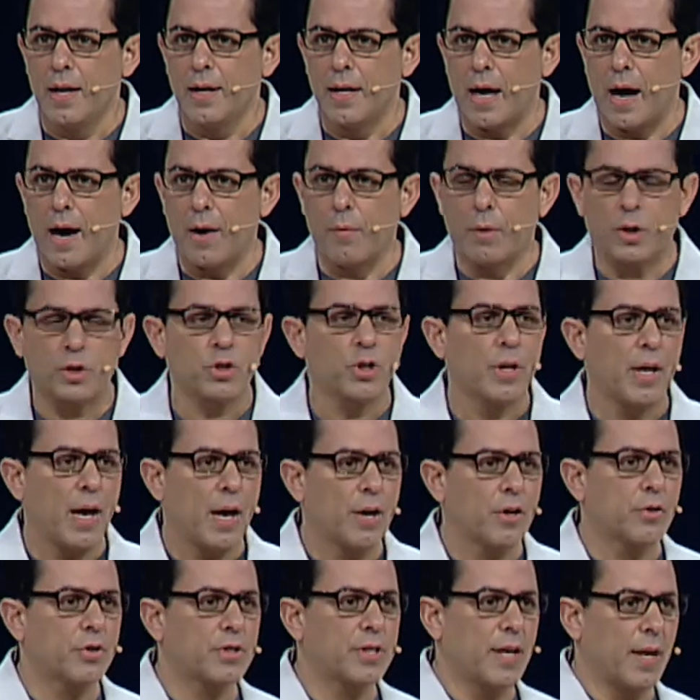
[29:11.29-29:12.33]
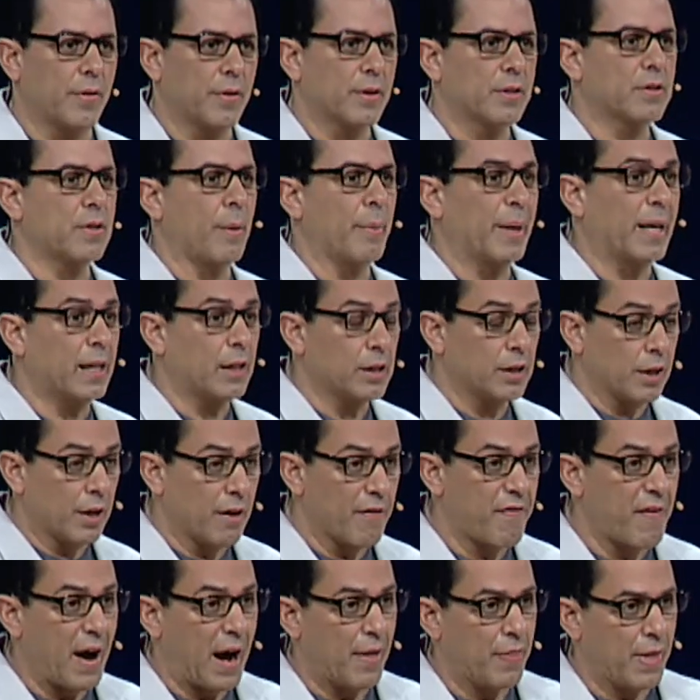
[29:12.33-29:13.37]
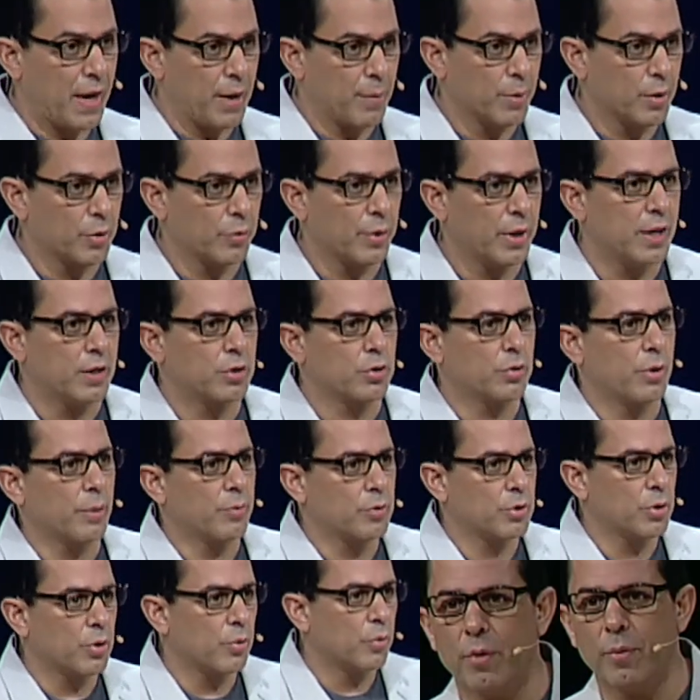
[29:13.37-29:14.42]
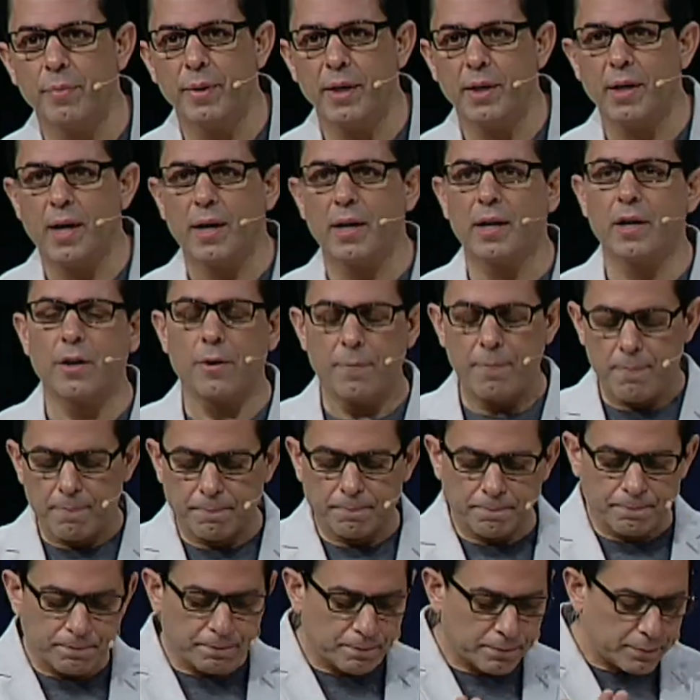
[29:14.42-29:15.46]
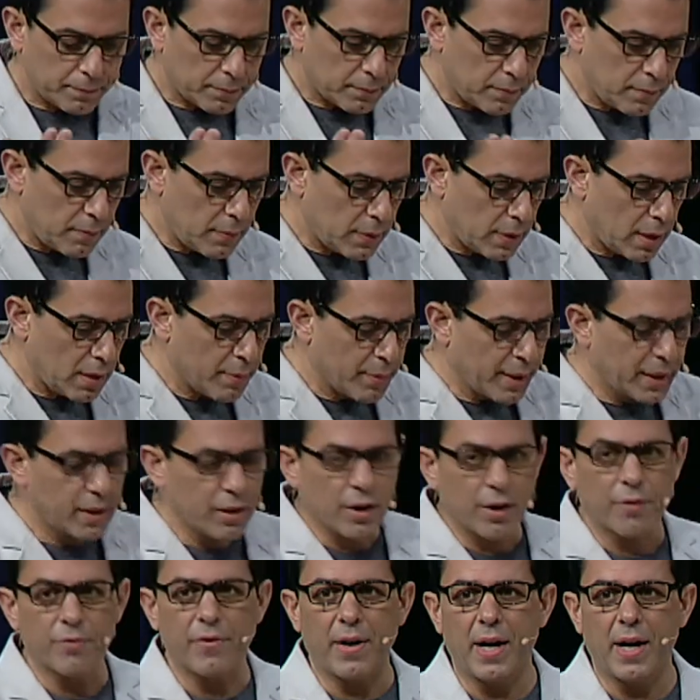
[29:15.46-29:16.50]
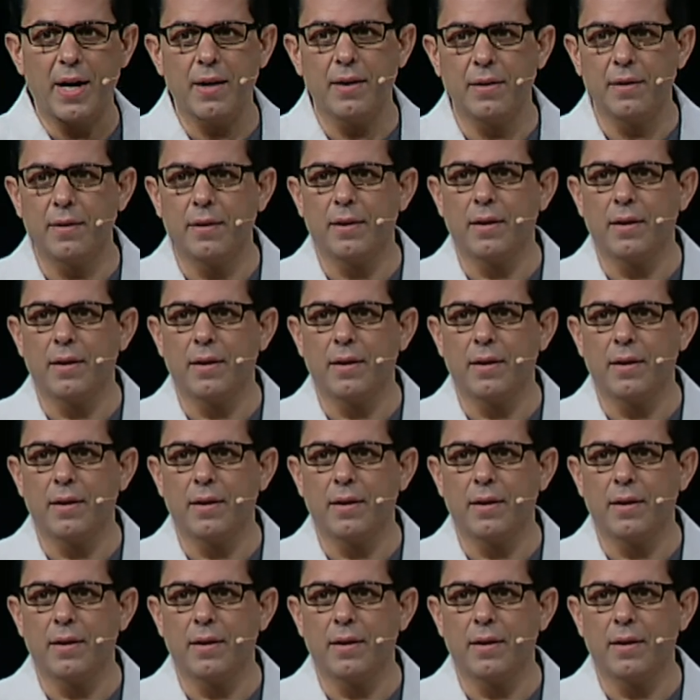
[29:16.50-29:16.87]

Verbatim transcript: Now, I want you to understand this. Let me clarify it, then I'm going to read a scripture and we'll be done here. Let me clarify it.